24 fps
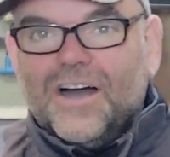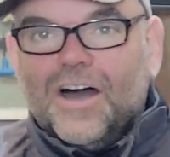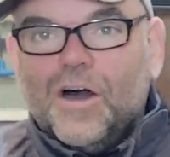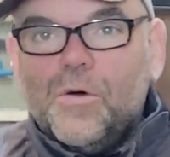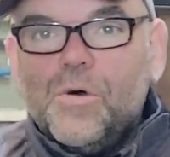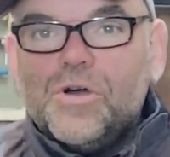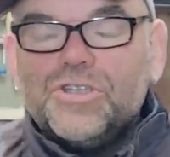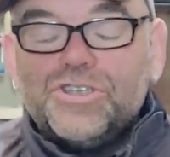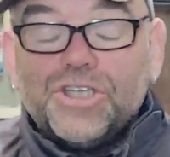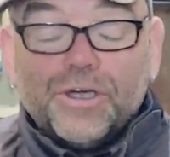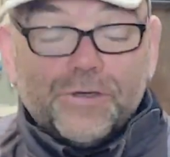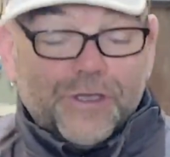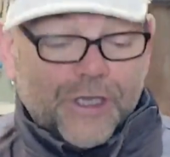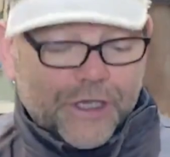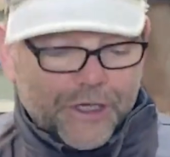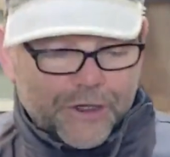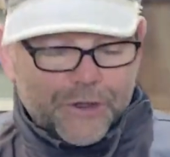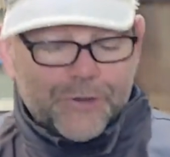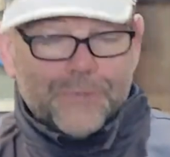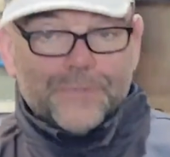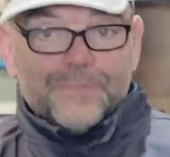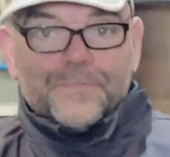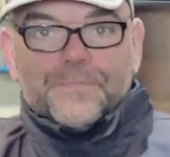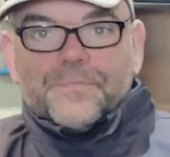I want to show
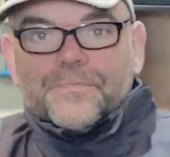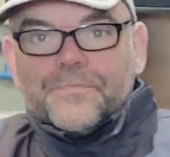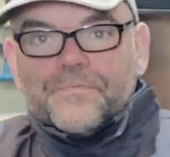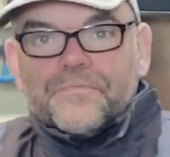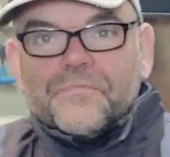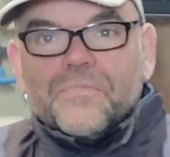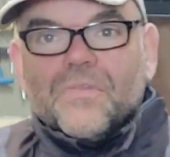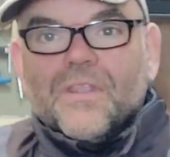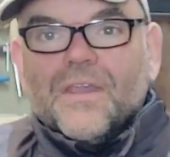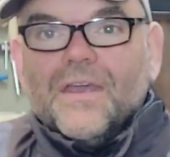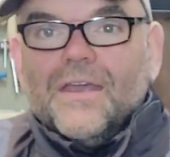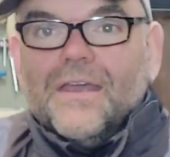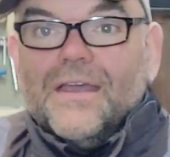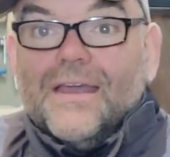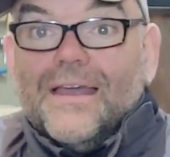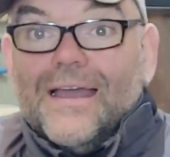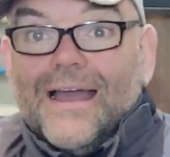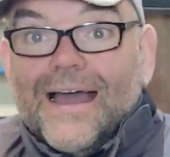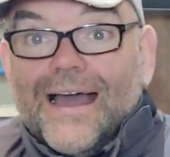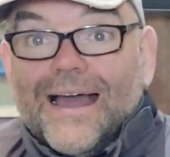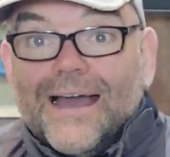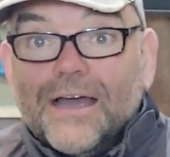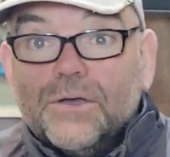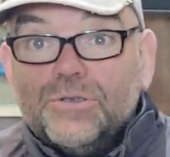you
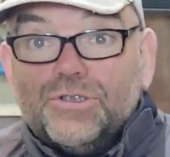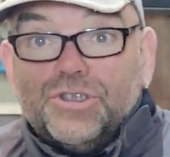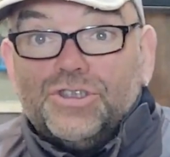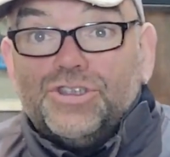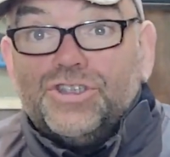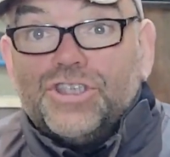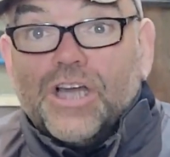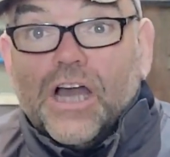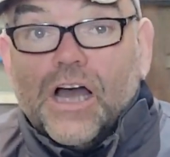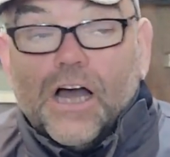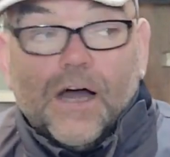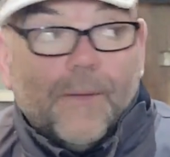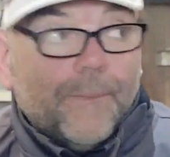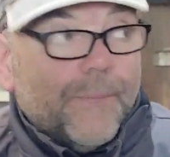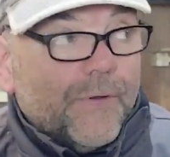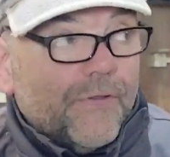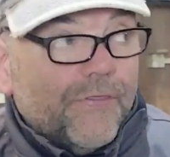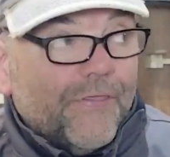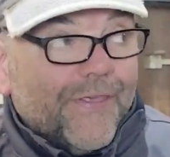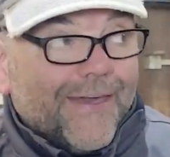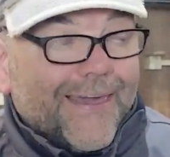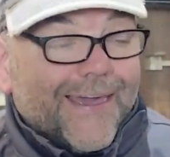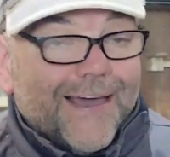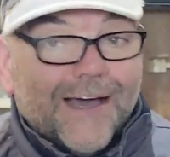how to
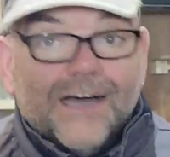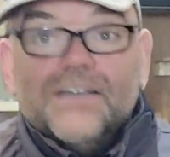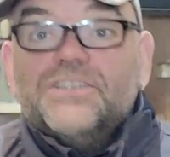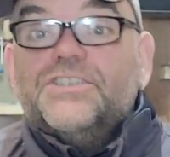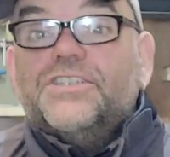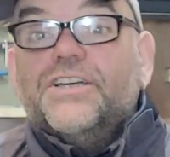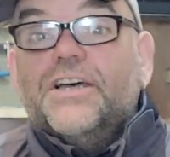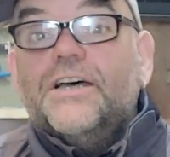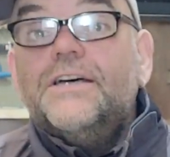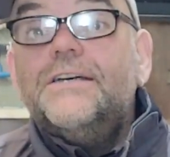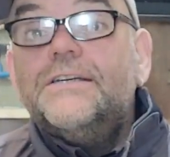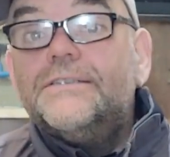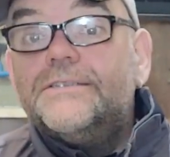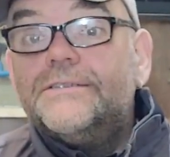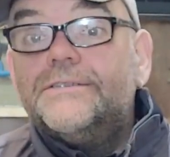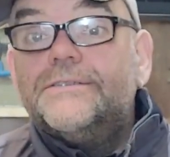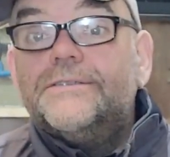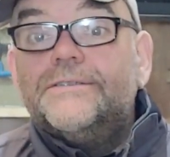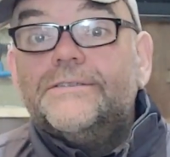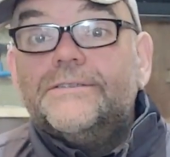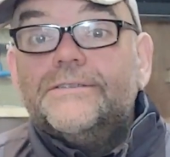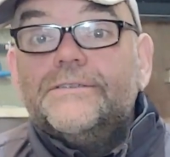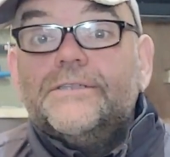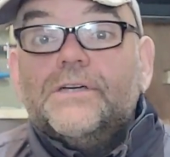sharpen the cutter
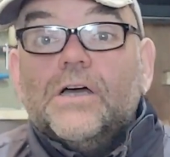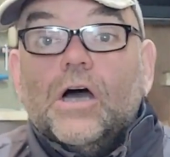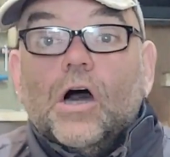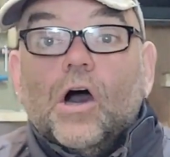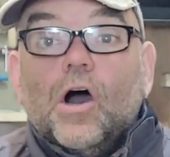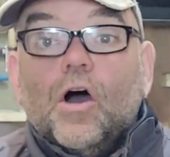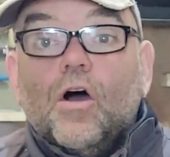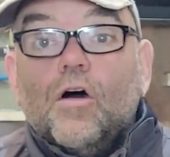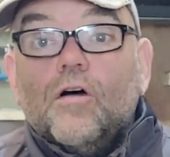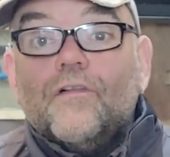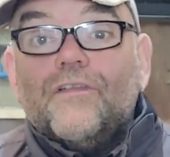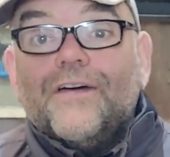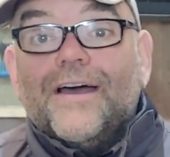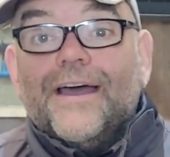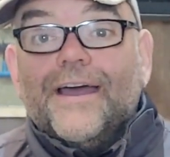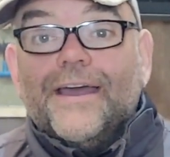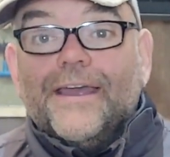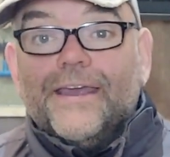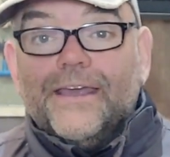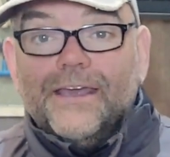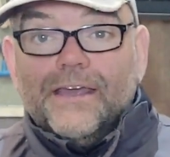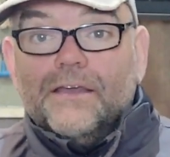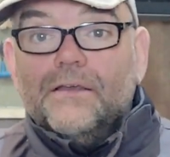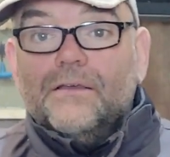of a,